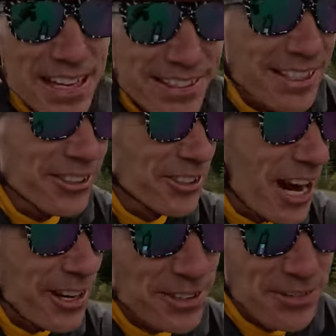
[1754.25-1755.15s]
that single
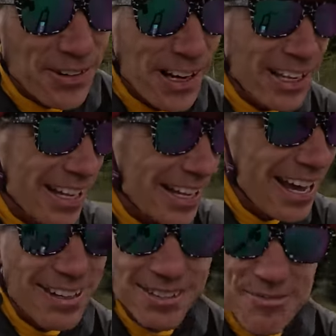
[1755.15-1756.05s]
track was fun.
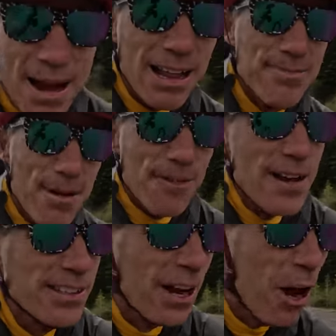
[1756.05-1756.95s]
I had a smile on my
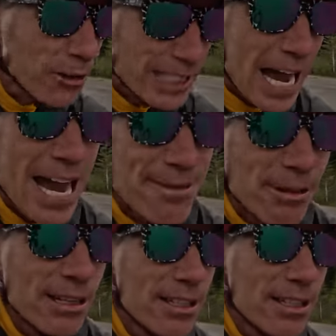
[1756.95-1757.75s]
face the whole time.